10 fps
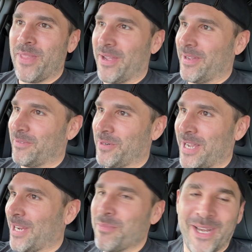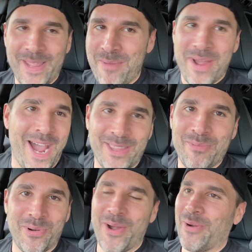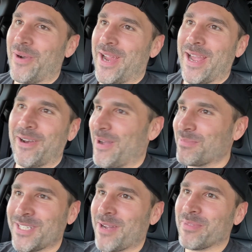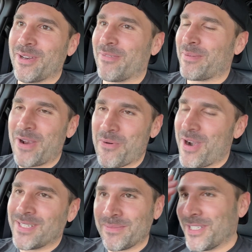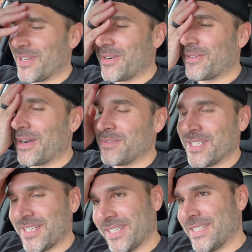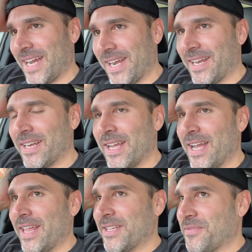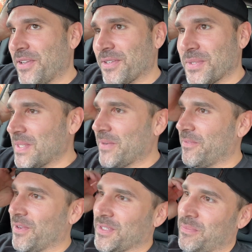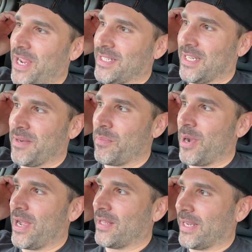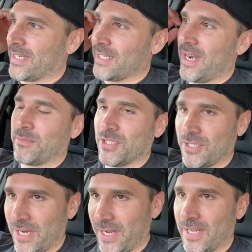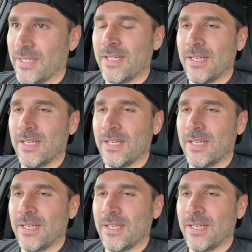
we're documenting that path to pro, right? I don't know, I'm stumbling over my words. I'm just excited. It feels amazing. But like I said, I'm just trying to,